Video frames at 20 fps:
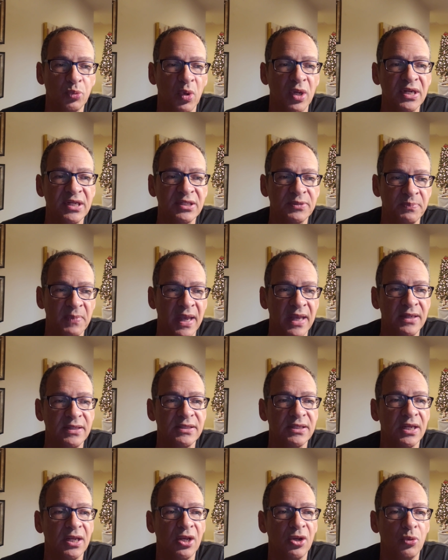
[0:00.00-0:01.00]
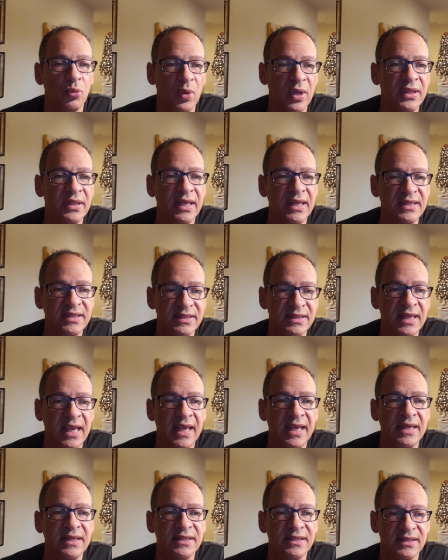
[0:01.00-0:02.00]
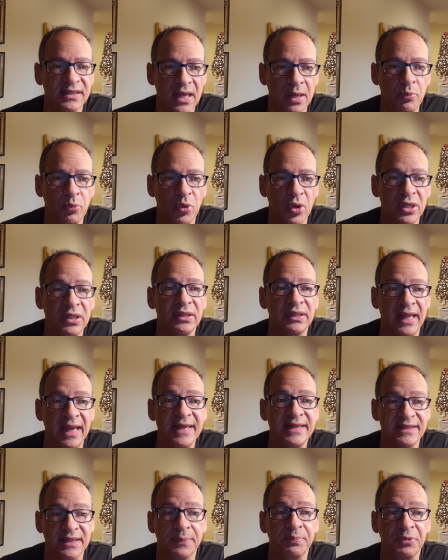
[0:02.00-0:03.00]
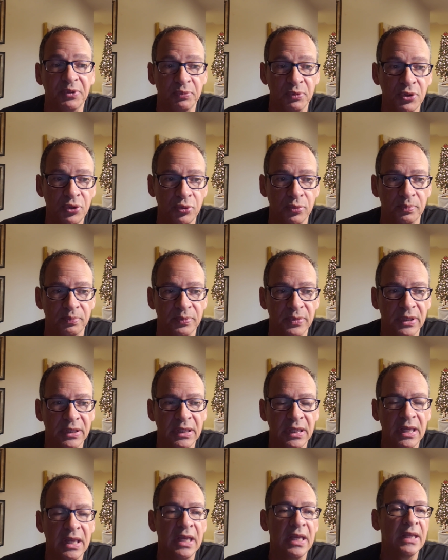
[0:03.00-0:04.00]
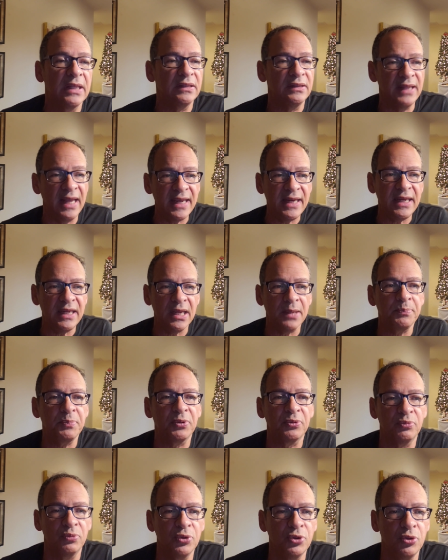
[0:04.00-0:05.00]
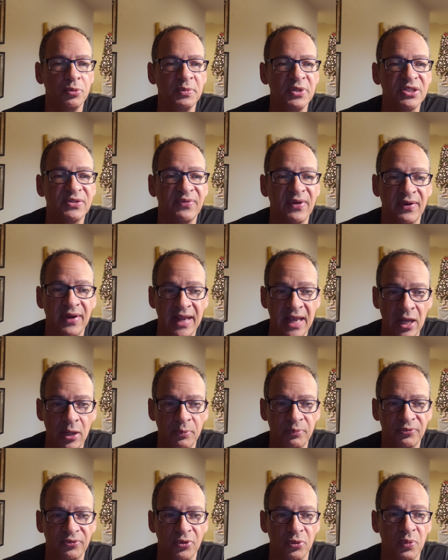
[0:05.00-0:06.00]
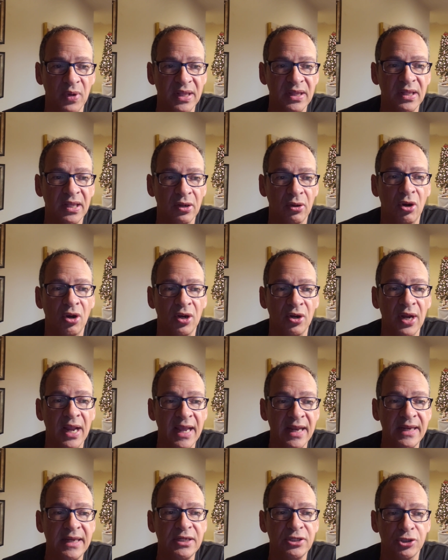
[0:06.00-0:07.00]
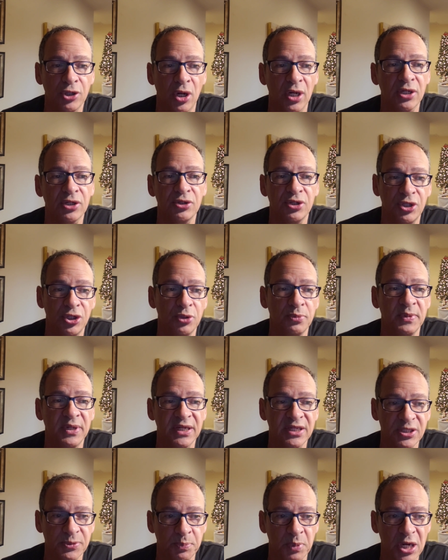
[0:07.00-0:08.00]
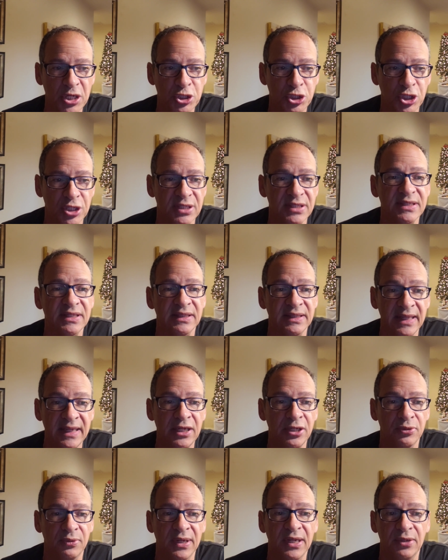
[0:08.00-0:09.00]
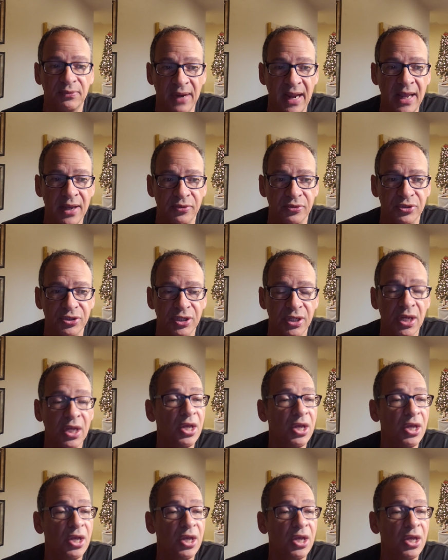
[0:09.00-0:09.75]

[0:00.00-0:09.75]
what is meant when they say someone lights up the room. Lighting up a room is very helpful when there are any darker human expressions lingering around.